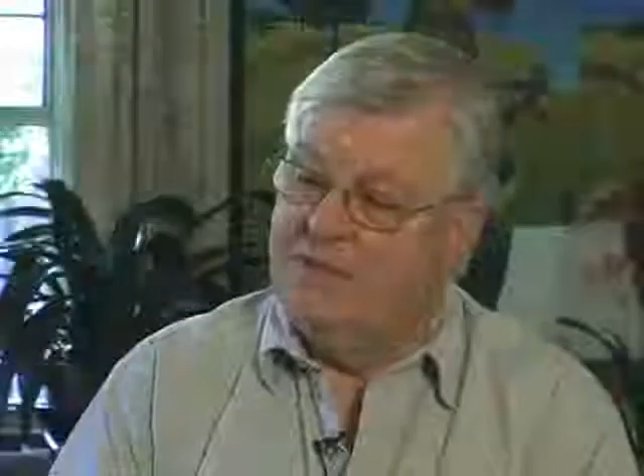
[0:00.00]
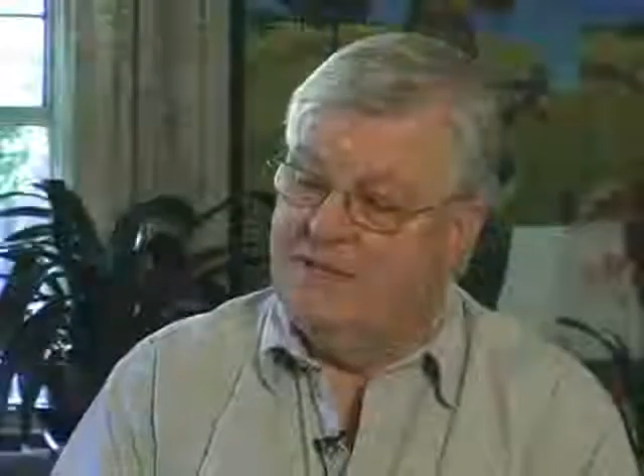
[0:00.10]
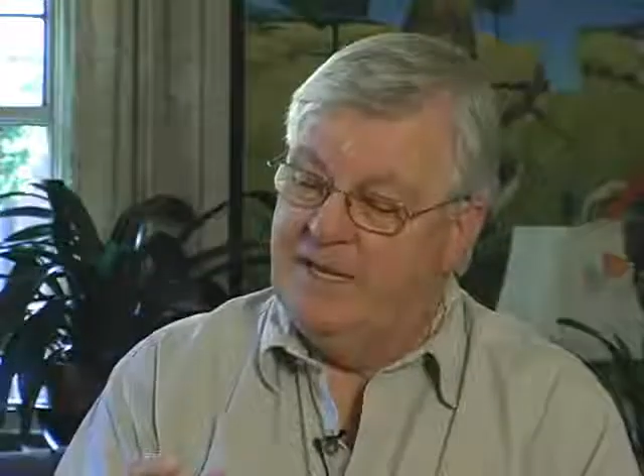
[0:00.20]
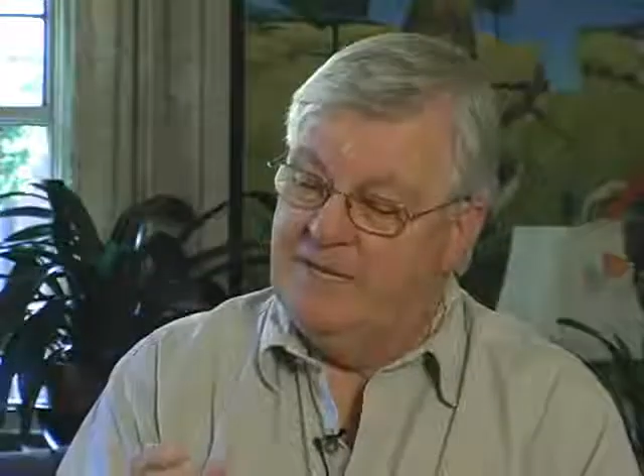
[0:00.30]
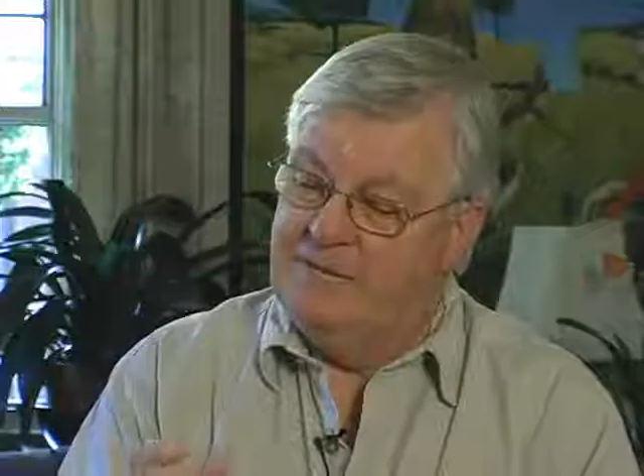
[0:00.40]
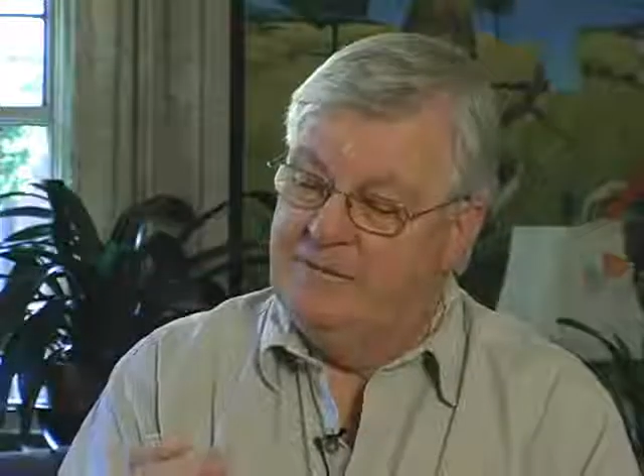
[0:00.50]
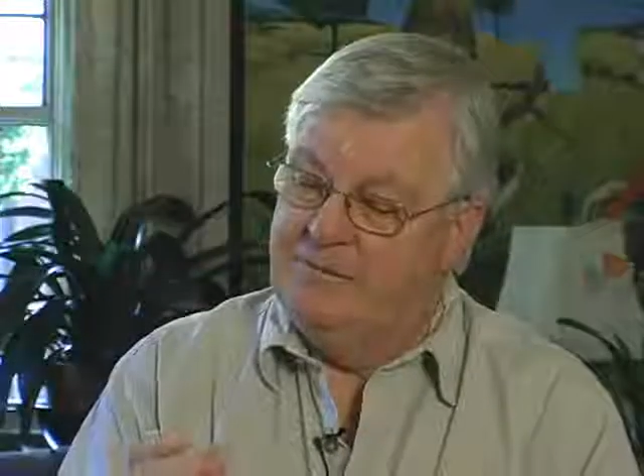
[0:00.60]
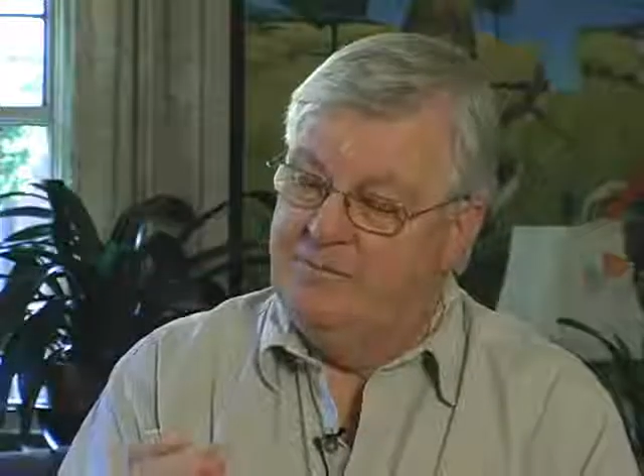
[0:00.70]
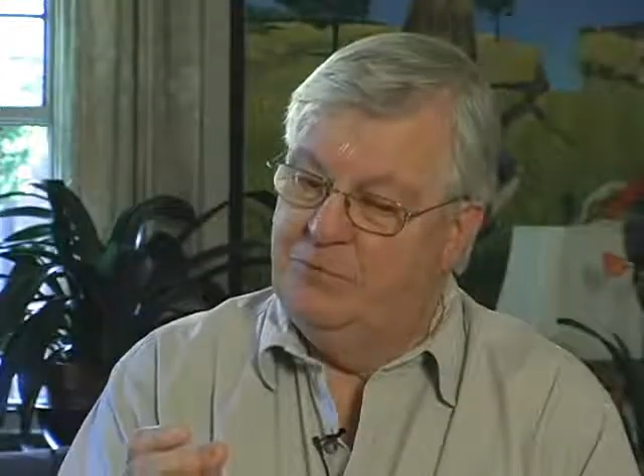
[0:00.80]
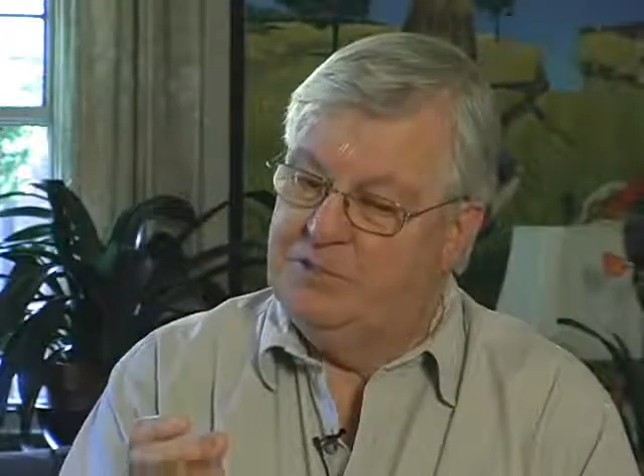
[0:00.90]
that
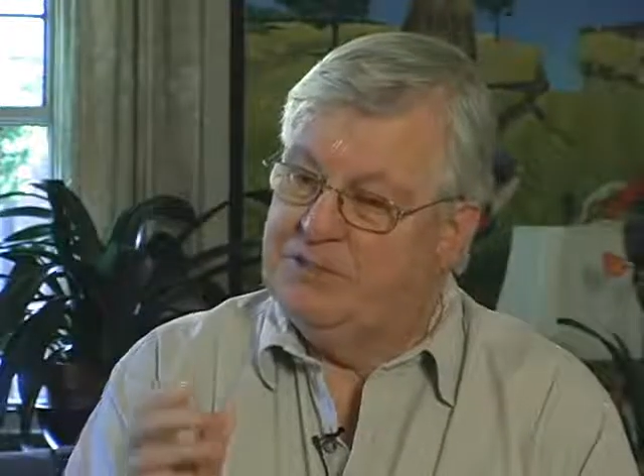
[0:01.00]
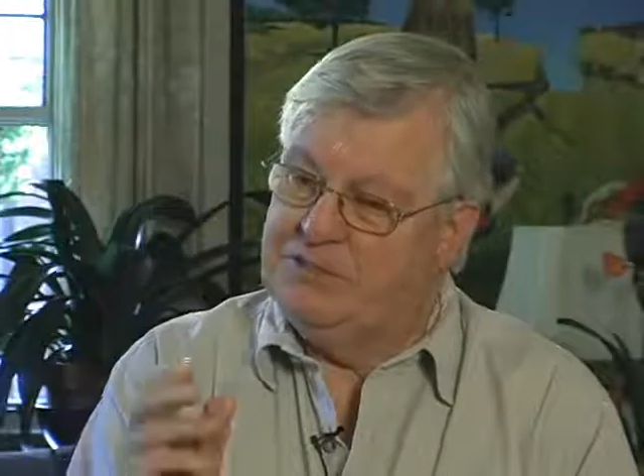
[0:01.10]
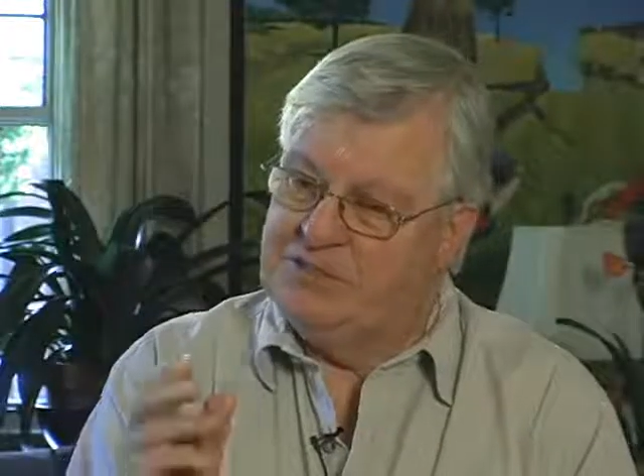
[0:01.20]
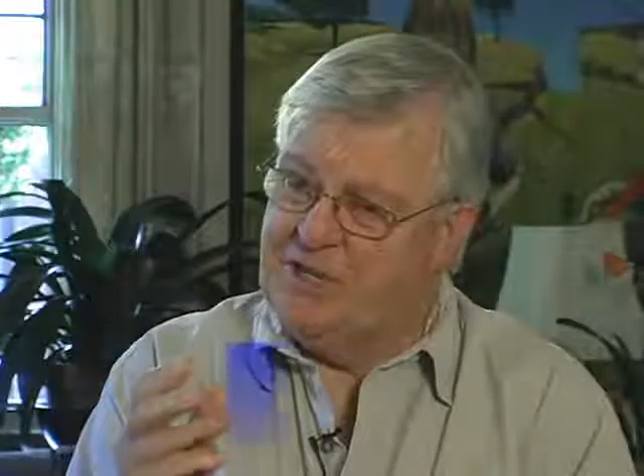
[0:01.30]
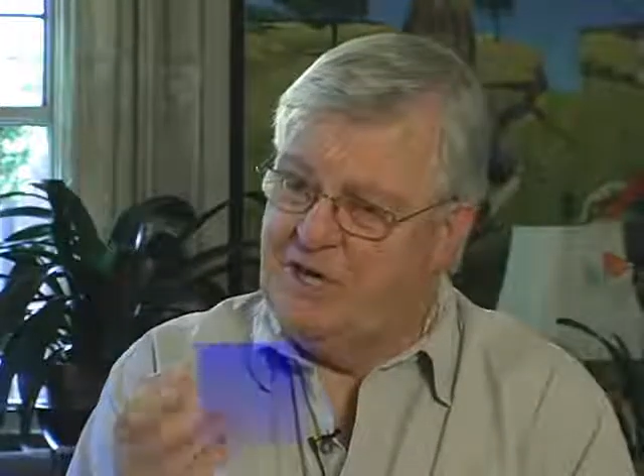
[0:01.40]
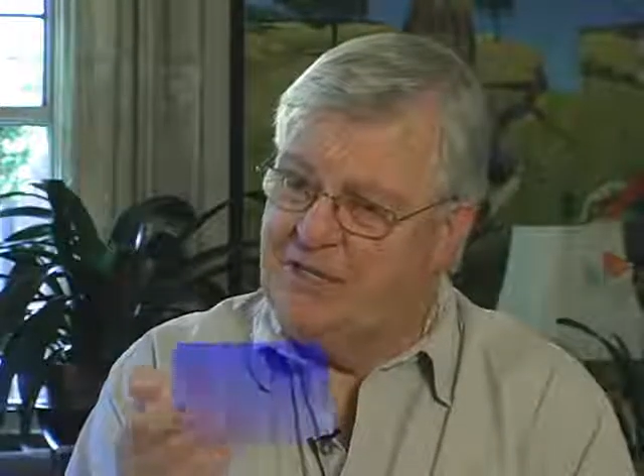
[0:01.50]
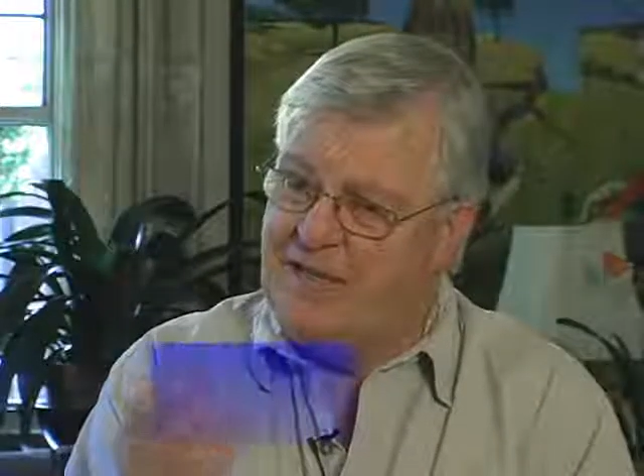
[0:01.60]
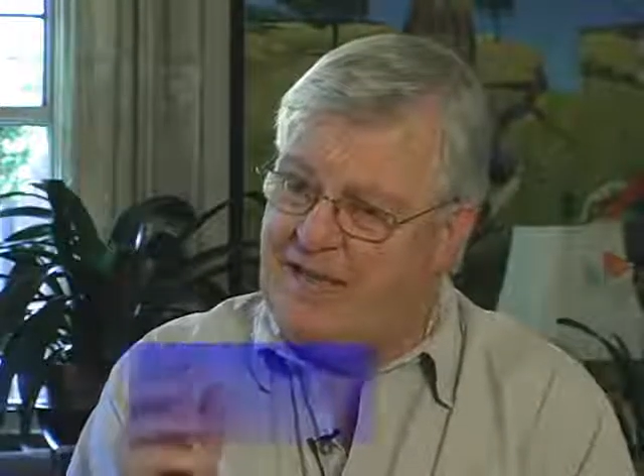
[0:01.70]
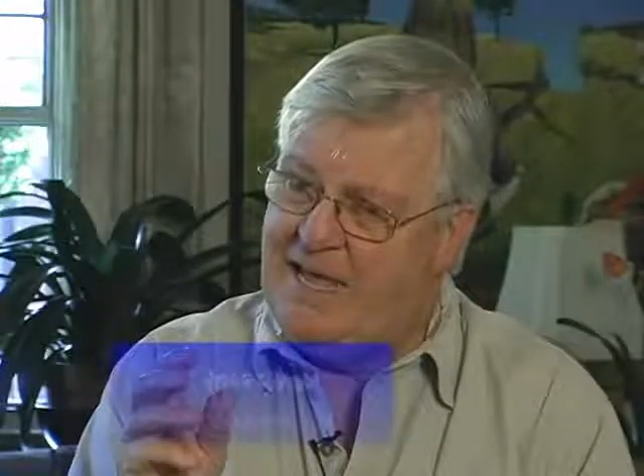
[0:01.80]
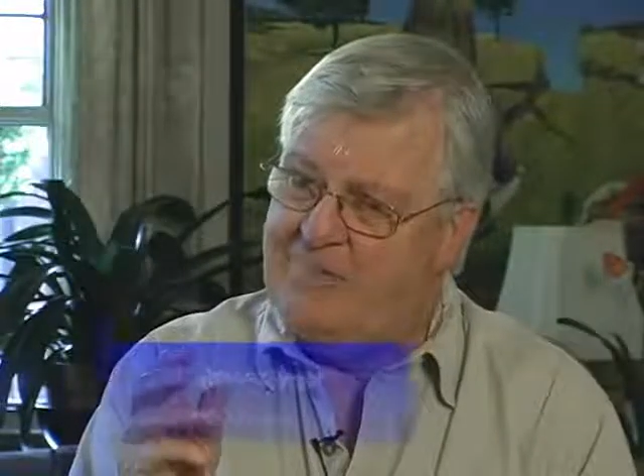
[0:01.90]
porcelain socket
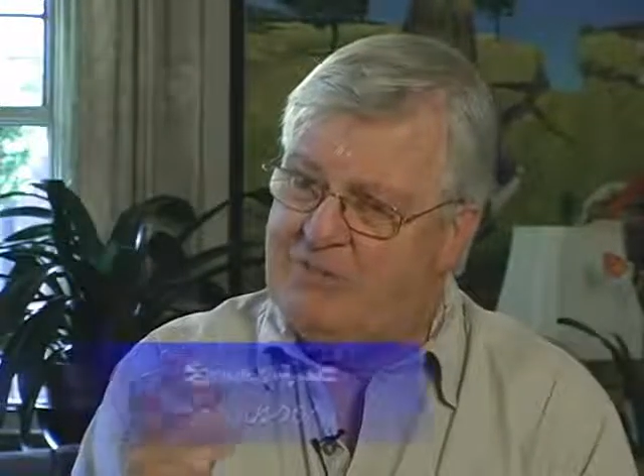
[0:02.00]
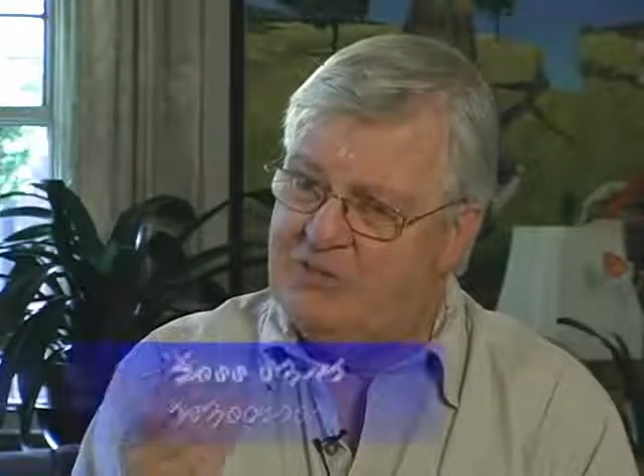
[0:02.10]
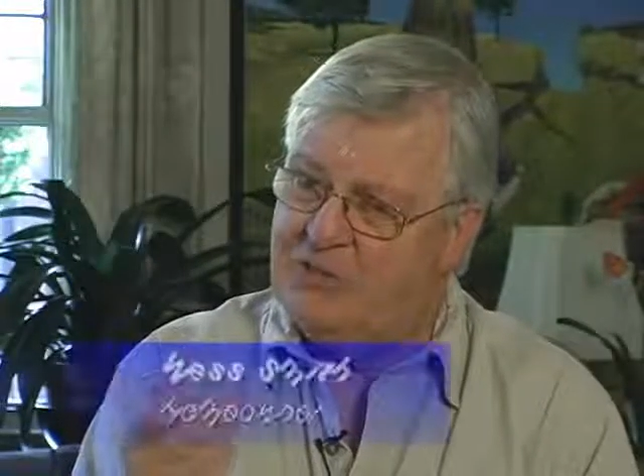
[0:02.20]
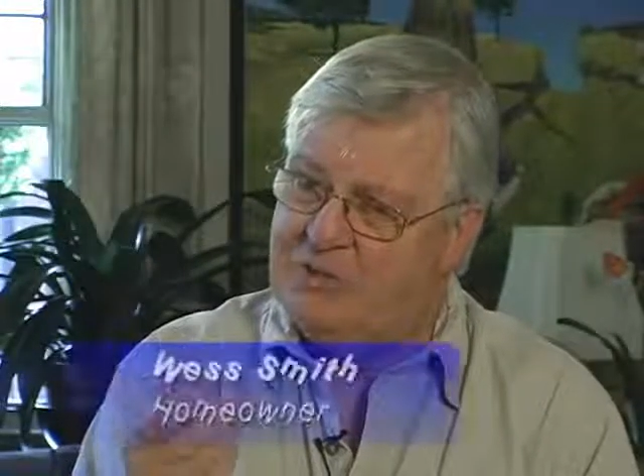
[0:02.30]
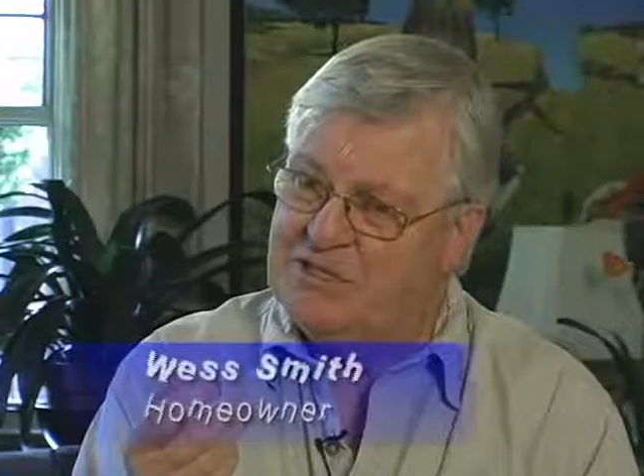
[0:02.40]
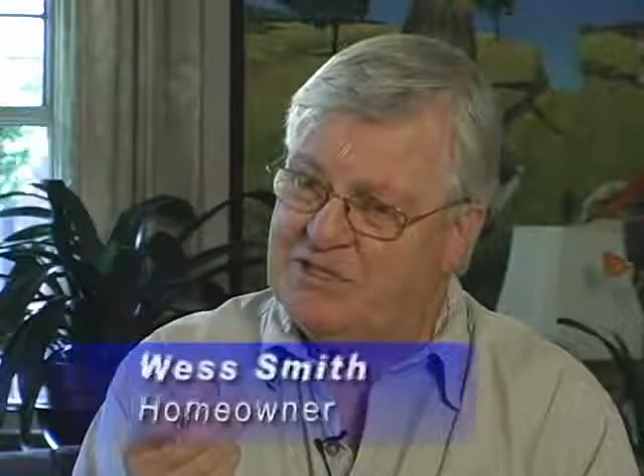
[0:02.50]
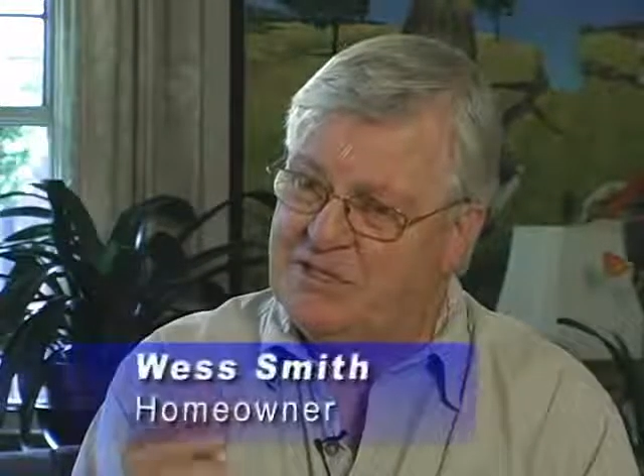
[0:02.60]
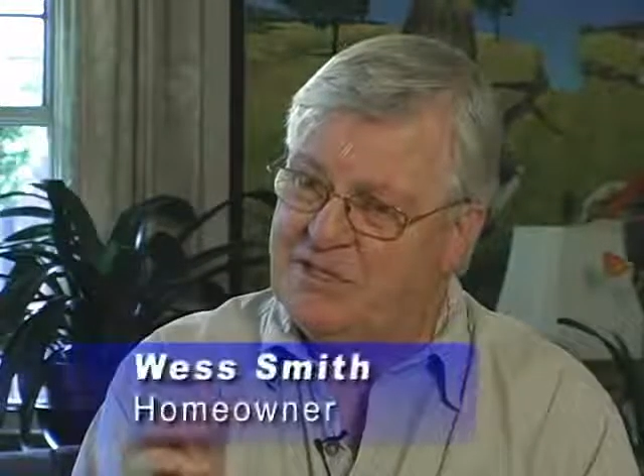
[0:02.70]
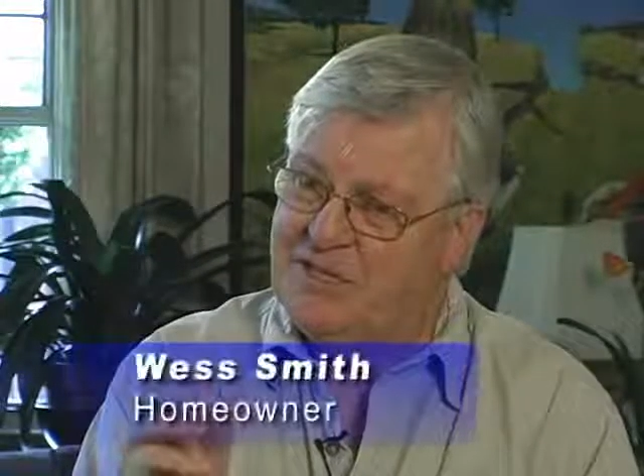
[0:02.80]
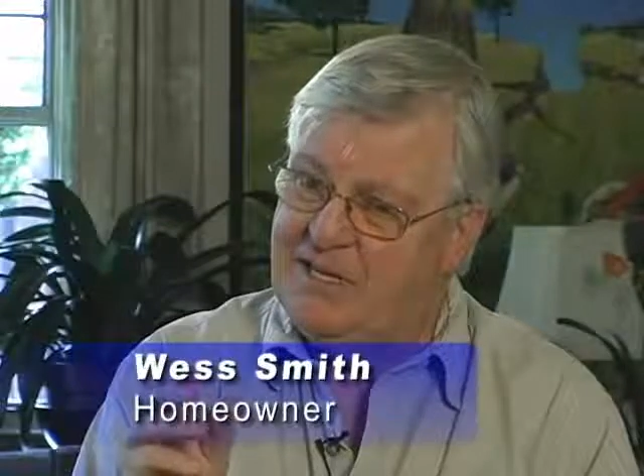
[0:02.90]
had been twisting